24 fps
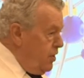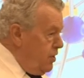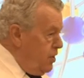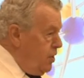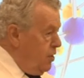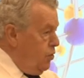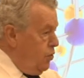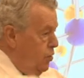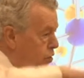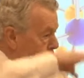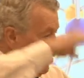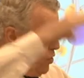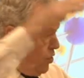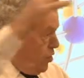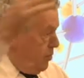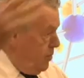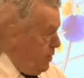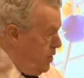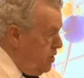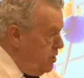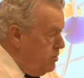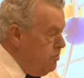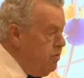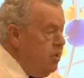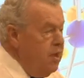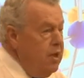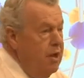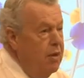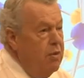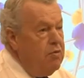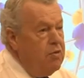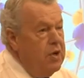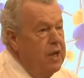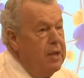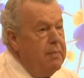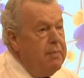you? All your hormones
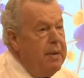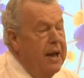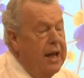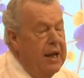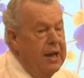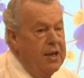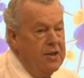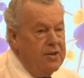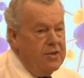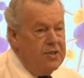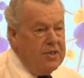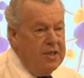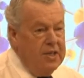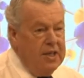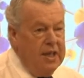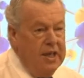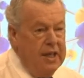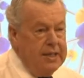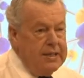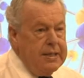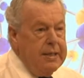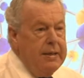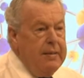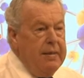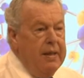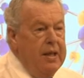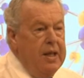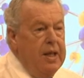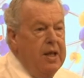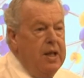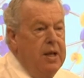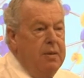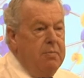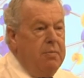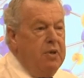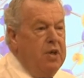rebalance and things.
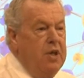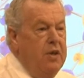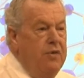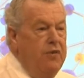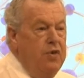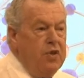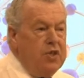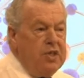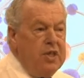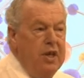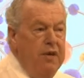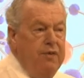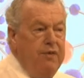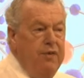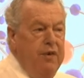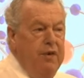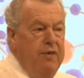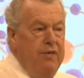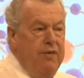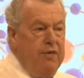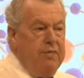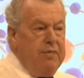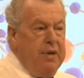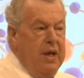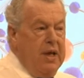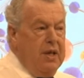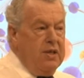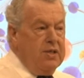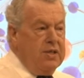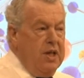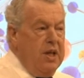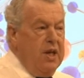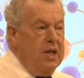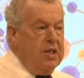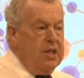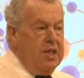But if you're suffering from
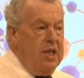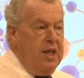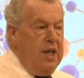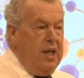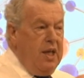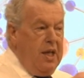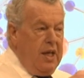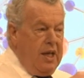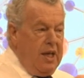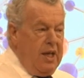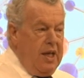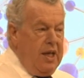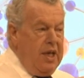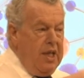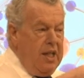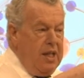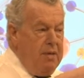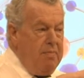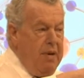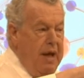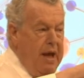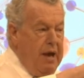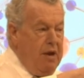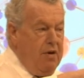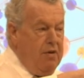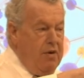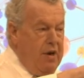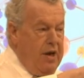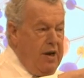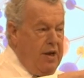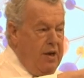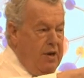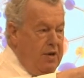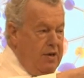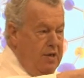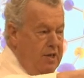anxiety in the
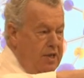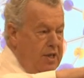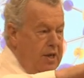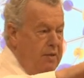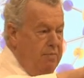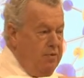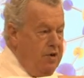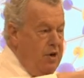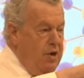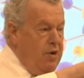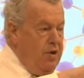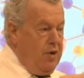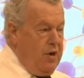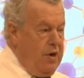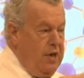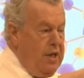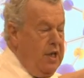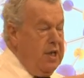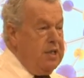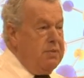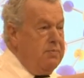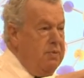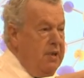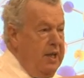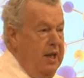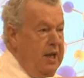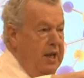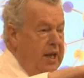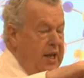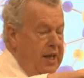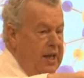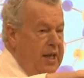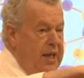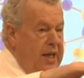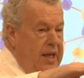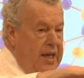background, that program that's
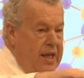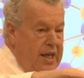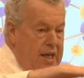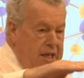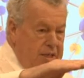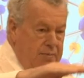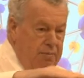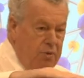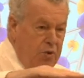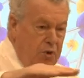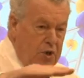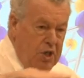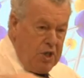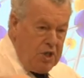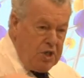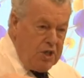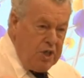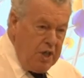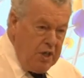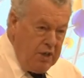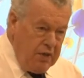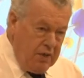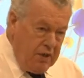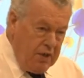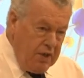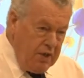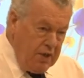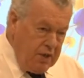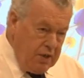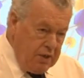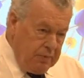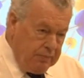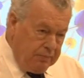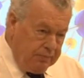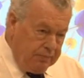playing is more continuous,